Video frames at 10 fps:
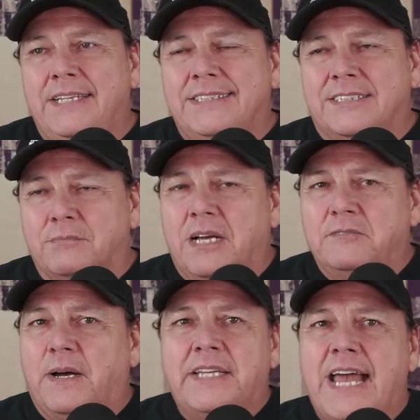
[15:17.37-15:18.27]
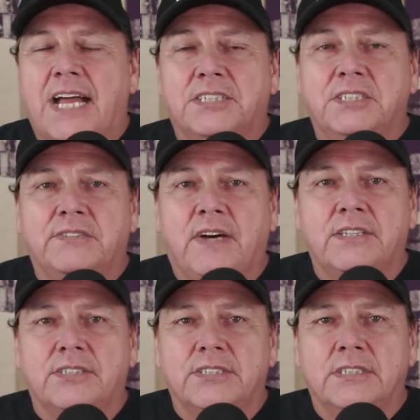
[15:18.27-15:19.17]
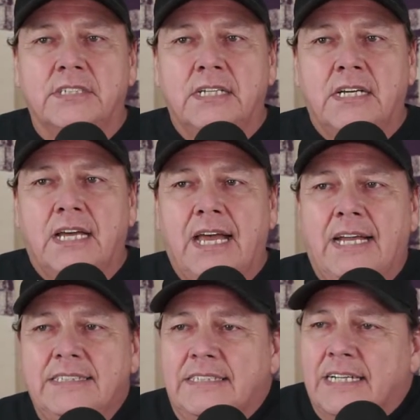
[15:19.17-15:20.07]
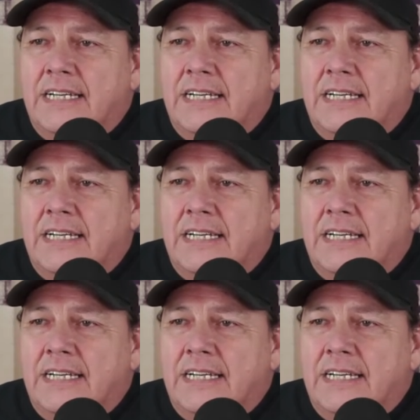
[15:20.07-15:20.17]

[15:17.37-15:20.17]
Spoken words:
sometimes by the actions of others. And